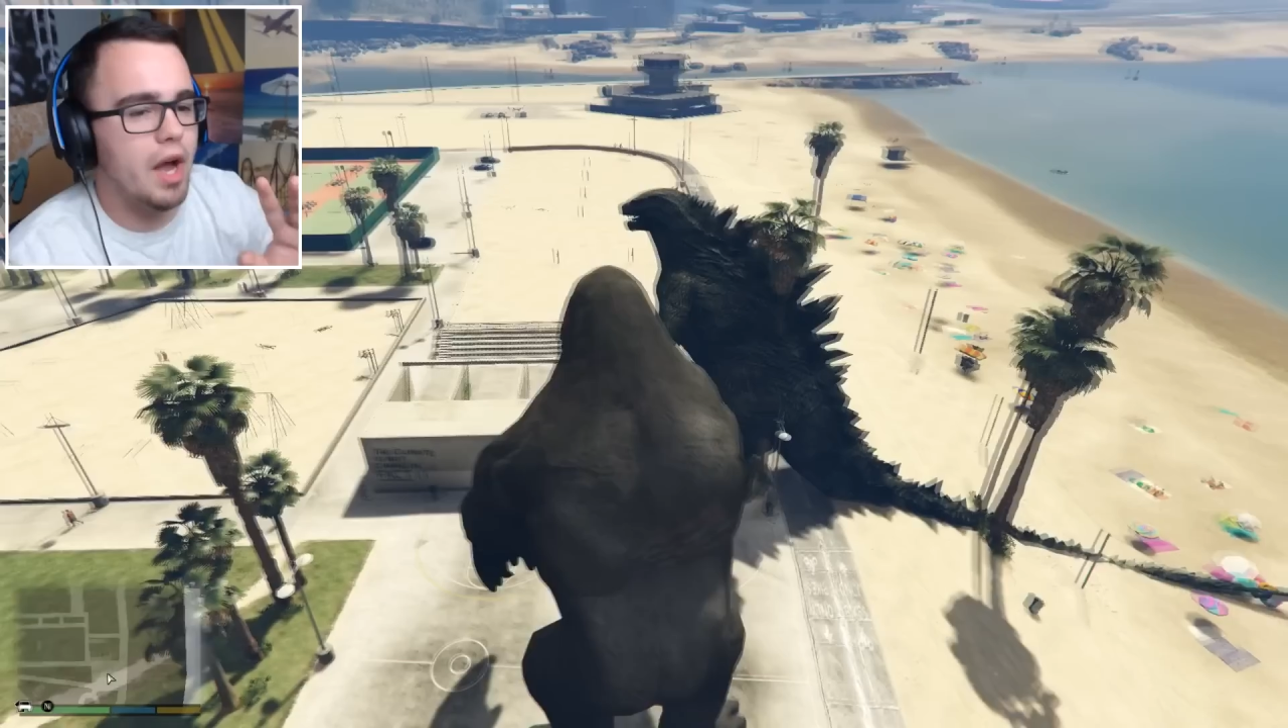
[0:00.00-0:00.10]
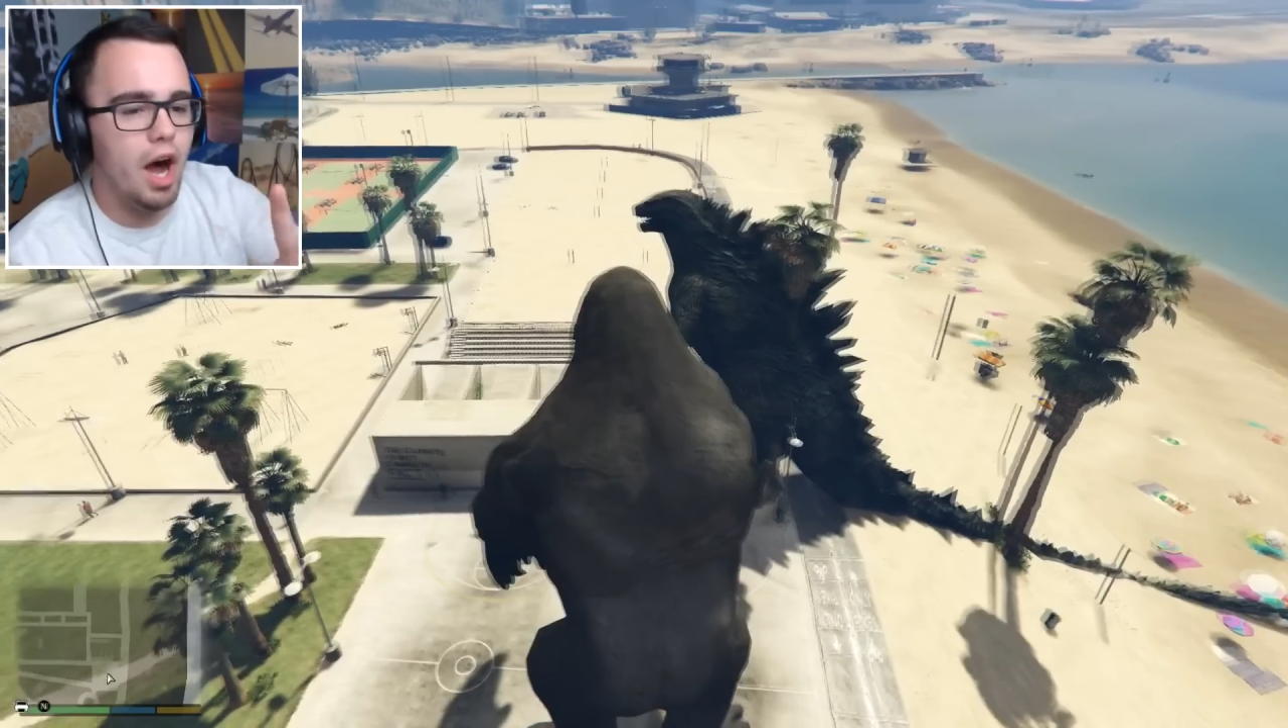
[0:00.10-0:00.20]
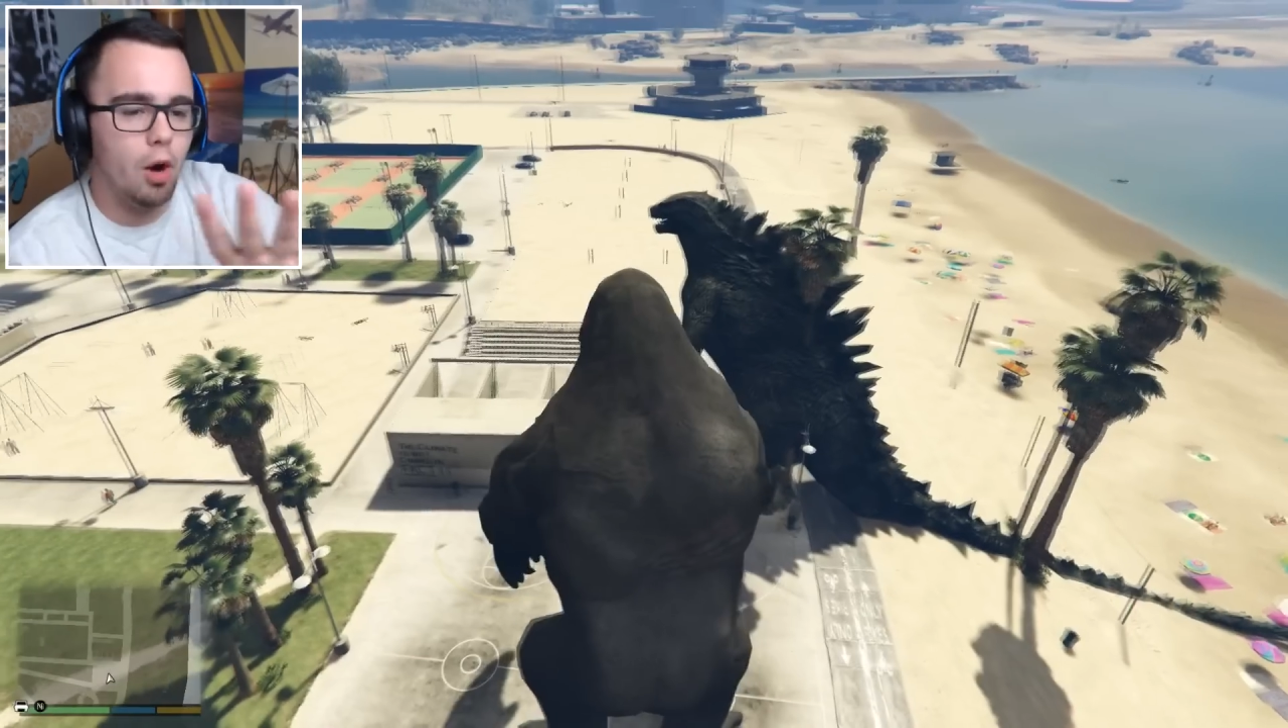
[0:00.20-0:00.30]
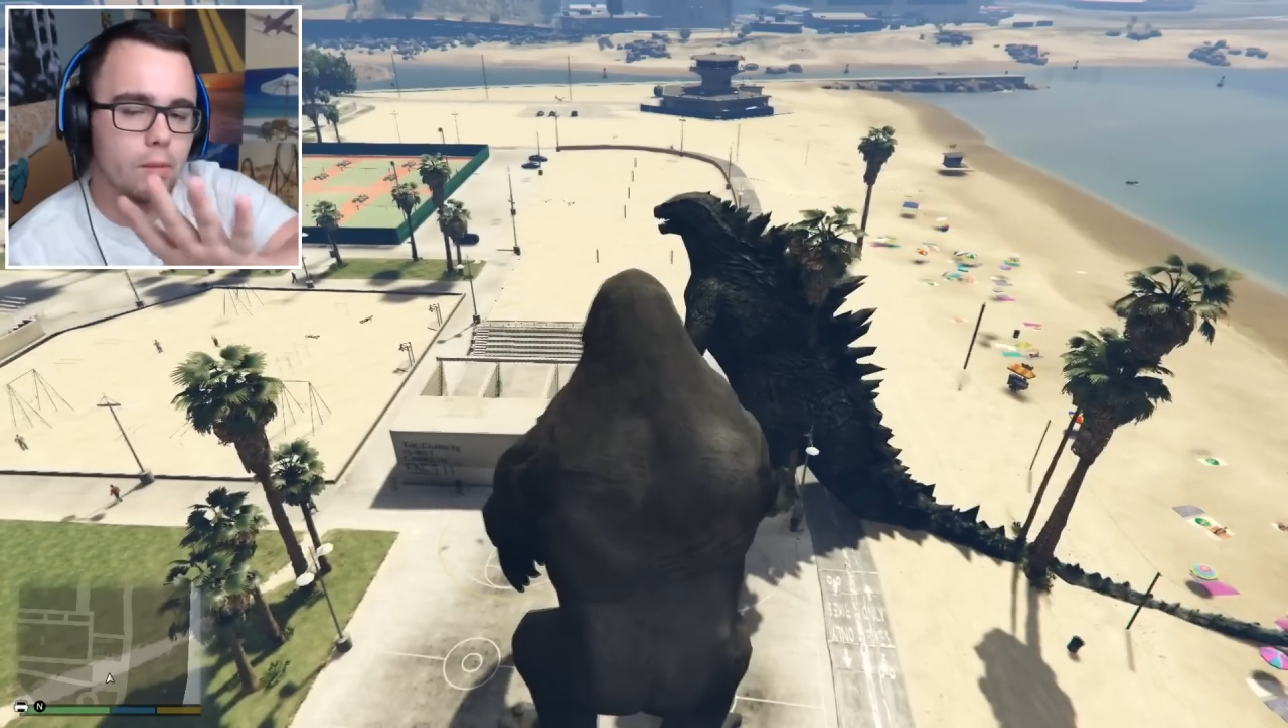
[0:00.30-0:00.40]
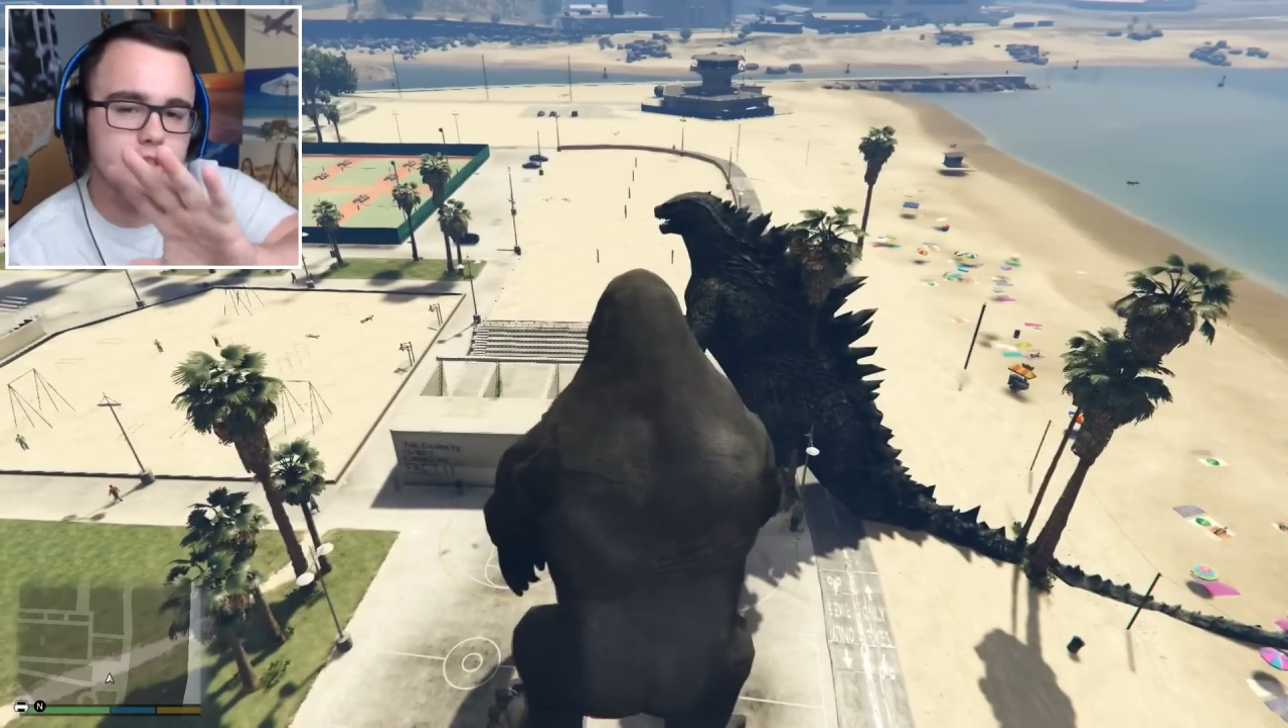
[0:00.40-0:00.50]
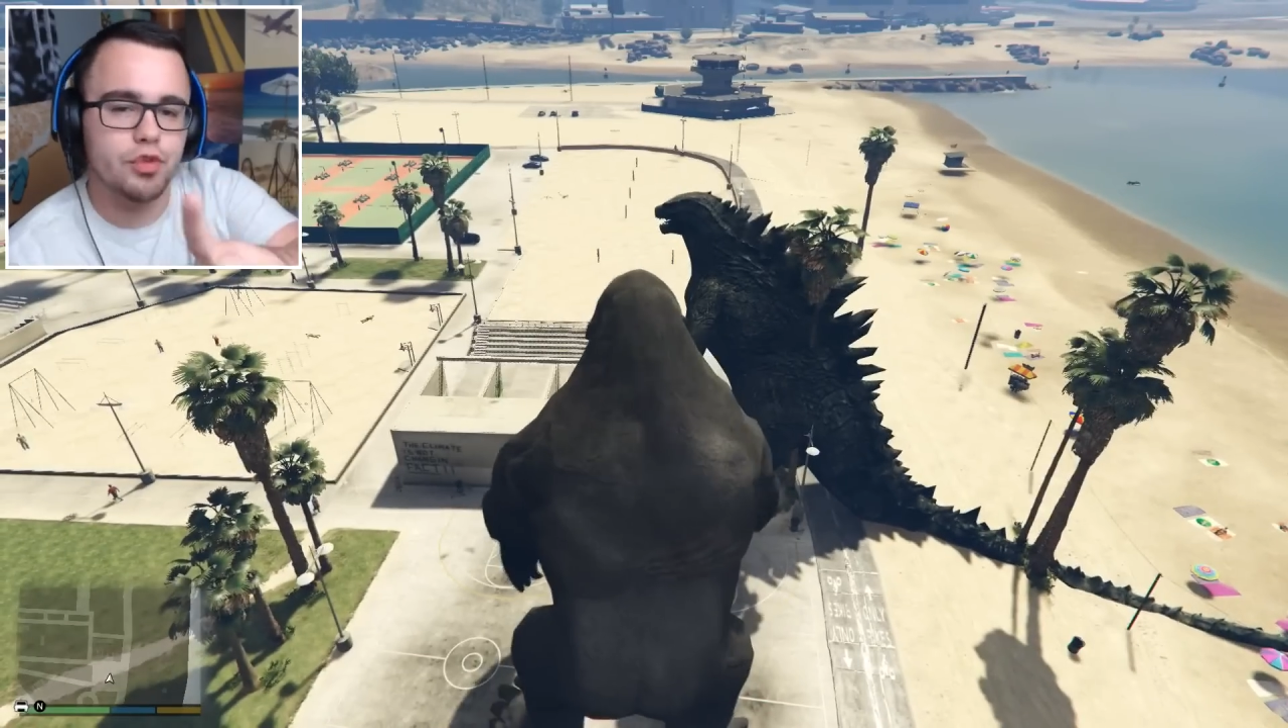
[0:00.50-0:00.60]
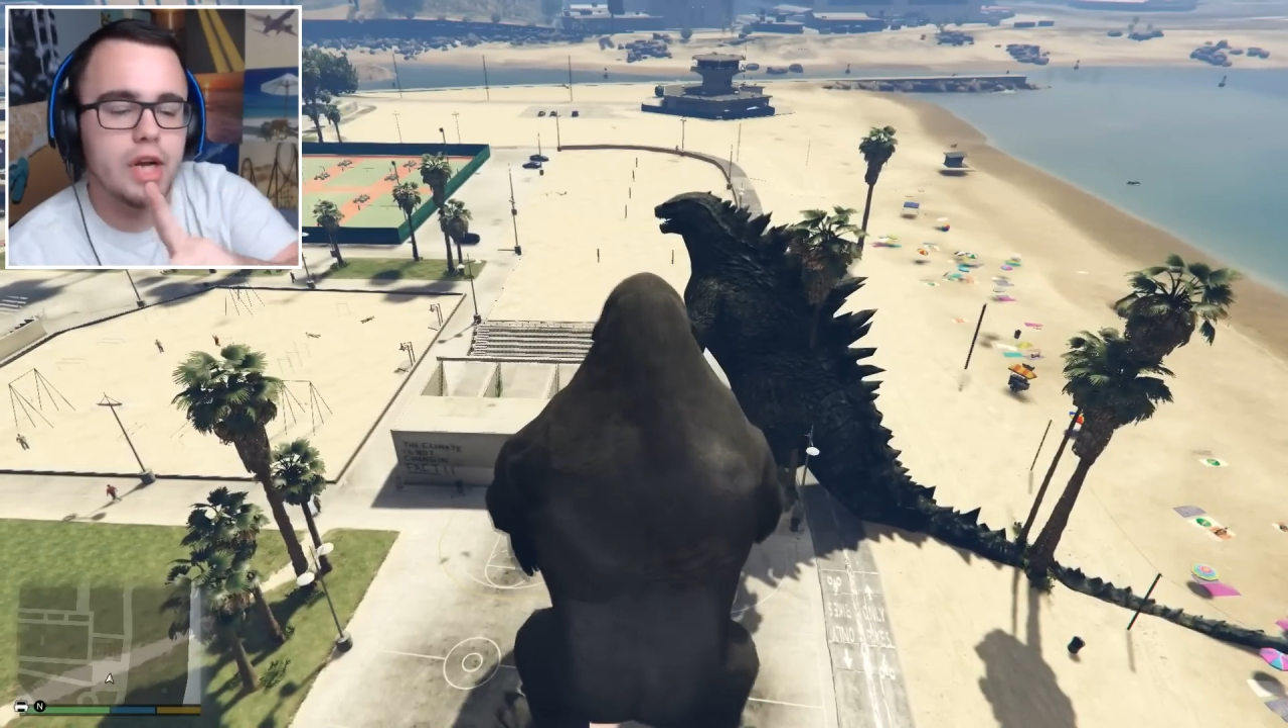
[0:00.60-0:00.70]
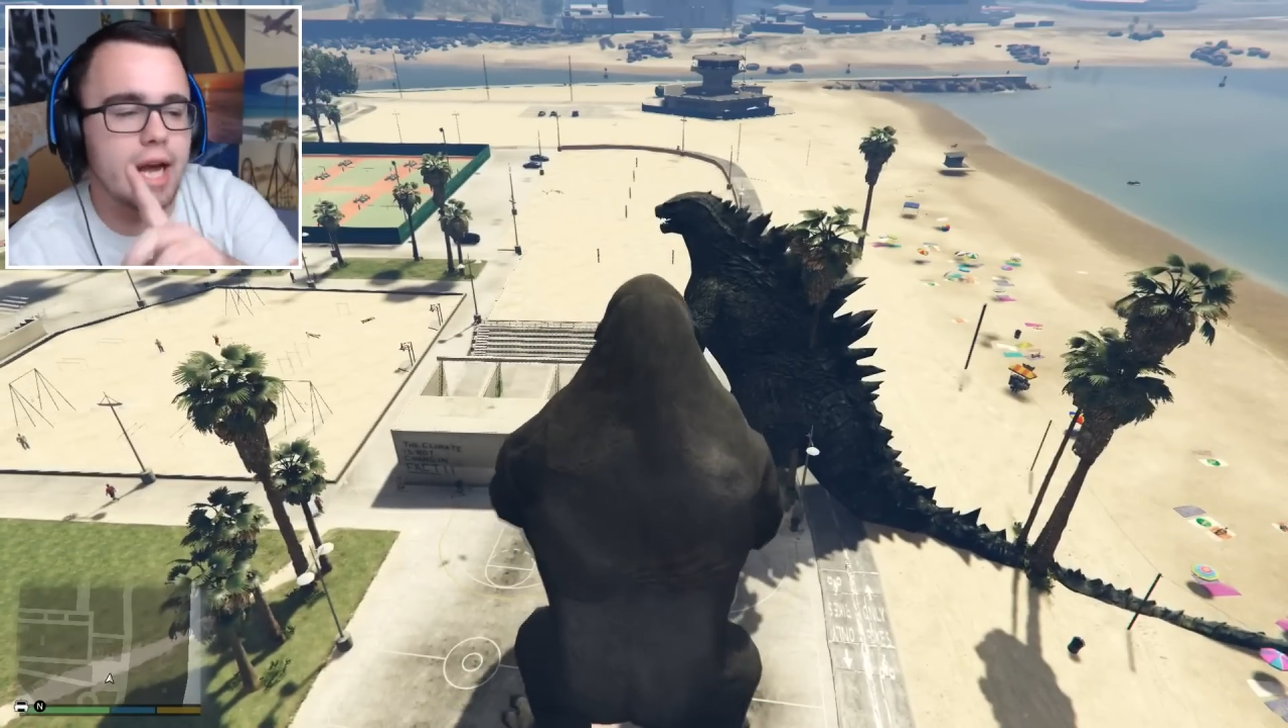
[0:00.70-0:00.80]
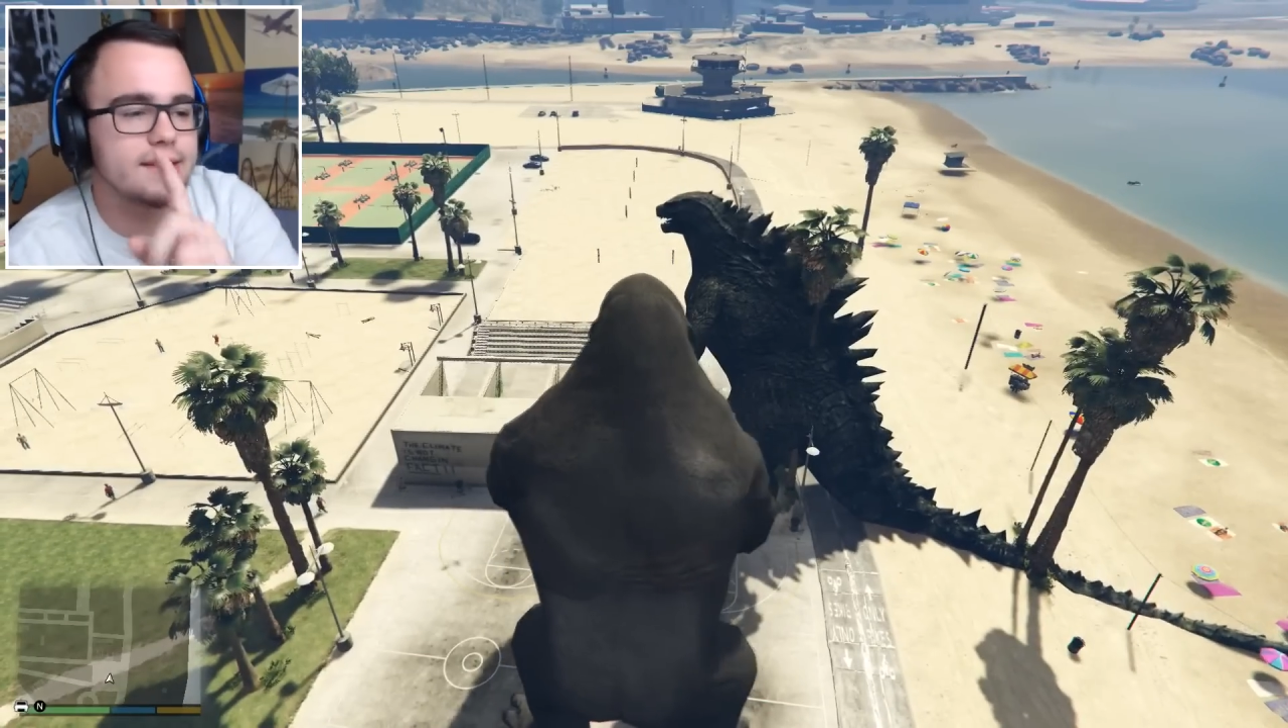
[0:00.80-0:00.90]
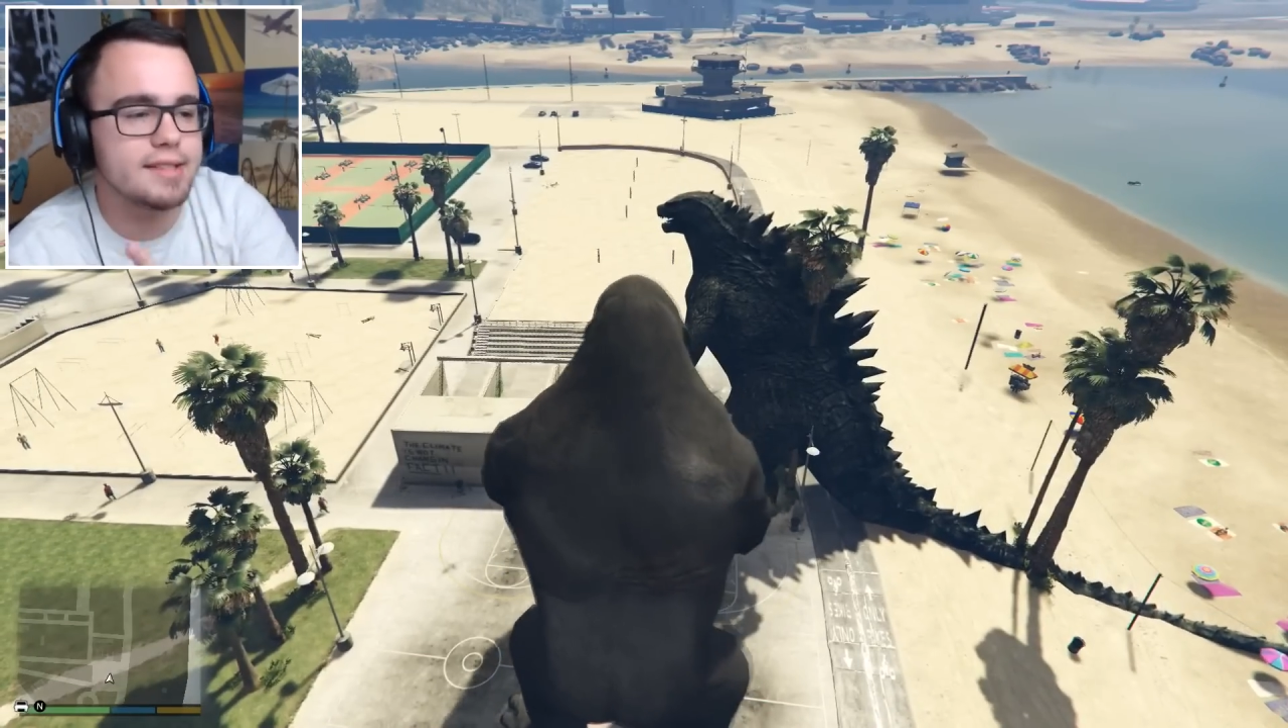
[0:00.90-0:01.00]
I almost
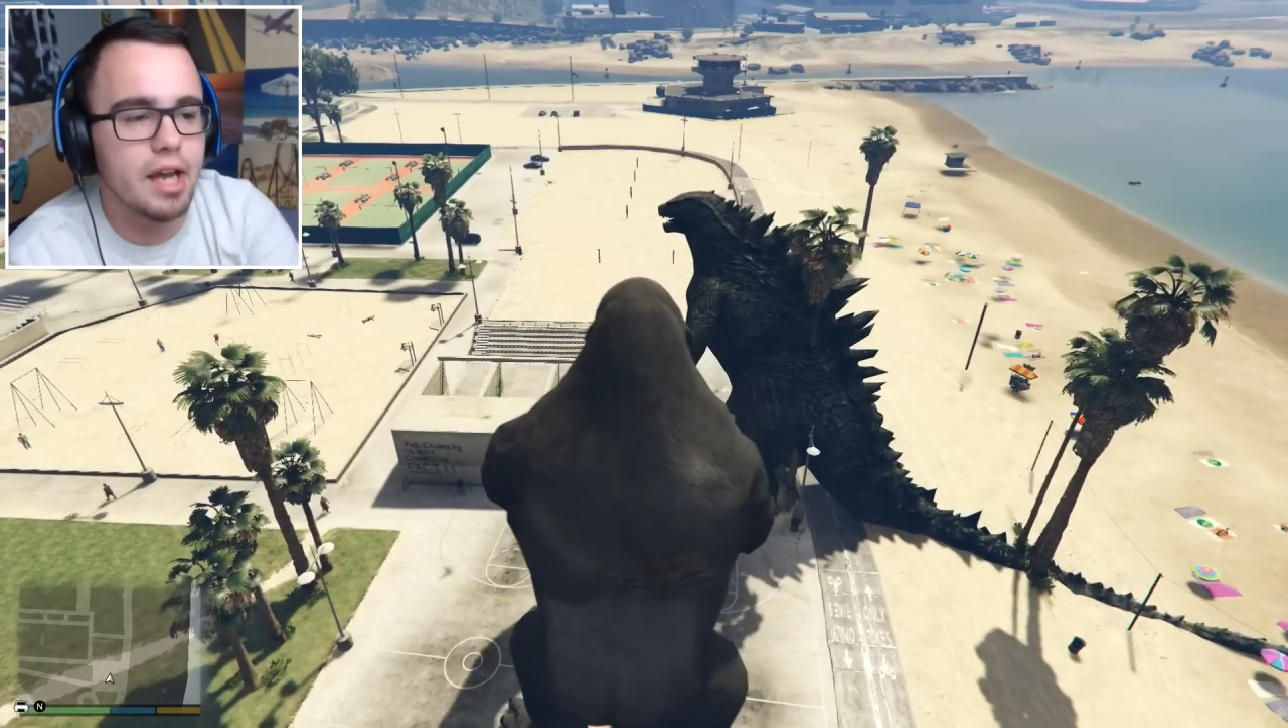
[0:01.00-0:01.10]
forgot to